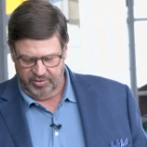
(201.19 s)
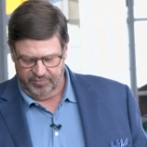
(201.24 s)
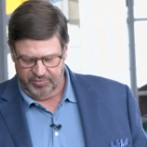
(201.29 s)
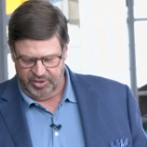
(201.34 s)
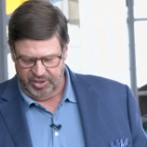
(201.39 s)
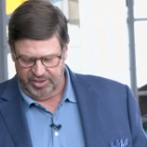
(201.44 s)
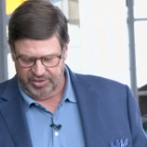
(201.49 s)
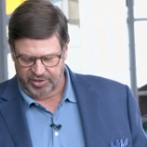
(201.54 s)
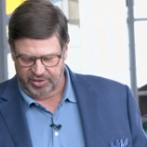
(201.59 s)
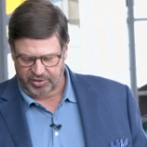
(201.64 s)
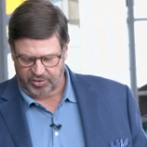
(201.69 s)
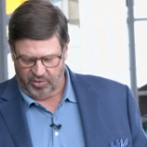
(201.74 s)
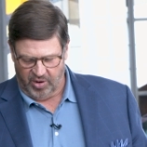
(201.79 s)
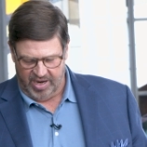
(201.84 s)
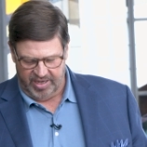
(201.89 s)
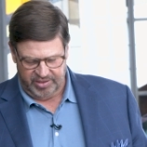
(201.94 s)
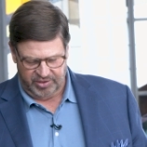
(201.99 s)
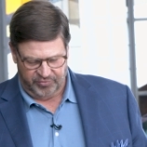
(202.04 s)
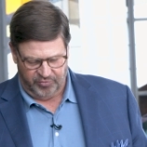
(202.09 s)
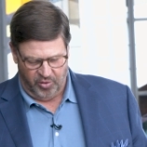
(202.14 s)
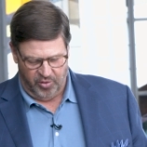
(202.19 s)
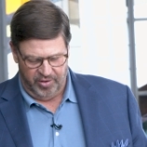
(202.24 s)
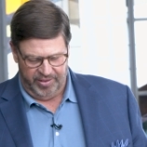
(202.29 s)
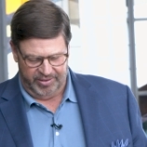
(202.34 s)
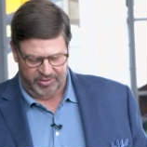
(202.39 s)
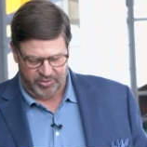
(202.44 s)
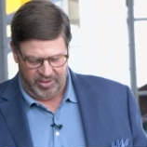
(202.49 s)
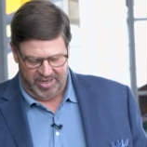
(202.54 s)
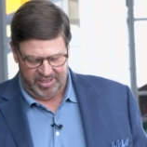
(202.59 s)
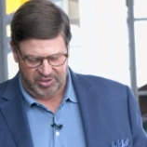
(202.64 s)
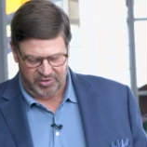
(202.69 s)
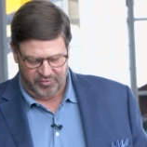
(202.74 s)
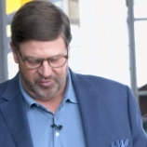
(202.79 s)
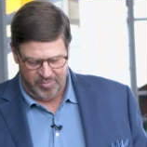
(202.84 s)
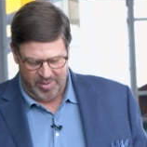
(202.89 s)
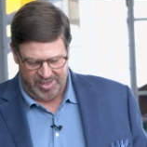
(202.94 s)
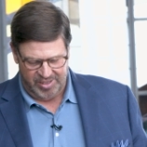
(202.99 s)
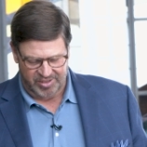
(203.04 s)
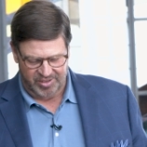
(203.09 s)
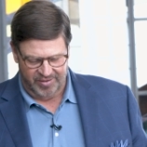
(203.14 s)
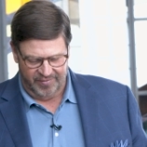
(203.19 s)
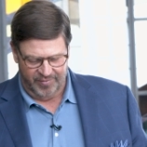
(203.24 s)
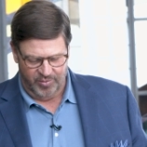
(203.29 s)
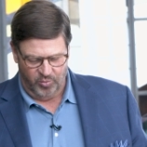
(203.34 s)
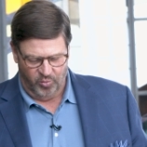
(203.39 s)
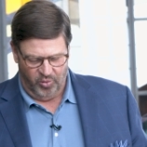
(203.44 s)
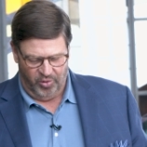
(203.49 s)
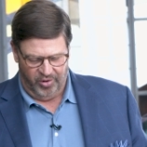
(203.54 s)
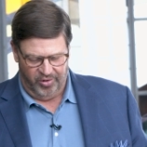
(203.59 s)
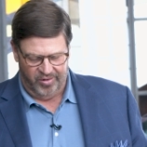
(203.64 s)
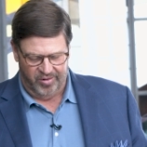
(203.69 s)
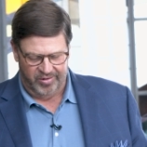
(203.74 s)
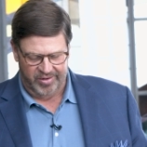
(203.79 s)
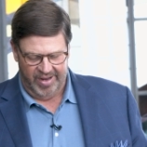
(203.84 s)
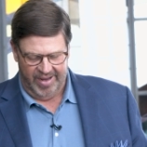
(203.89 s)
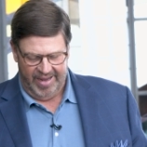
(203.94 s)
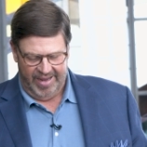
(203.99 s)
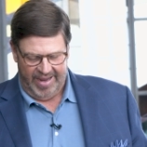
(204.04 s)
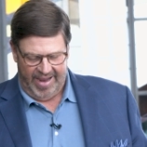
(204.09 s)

of Jesus Christ for the transformation of the world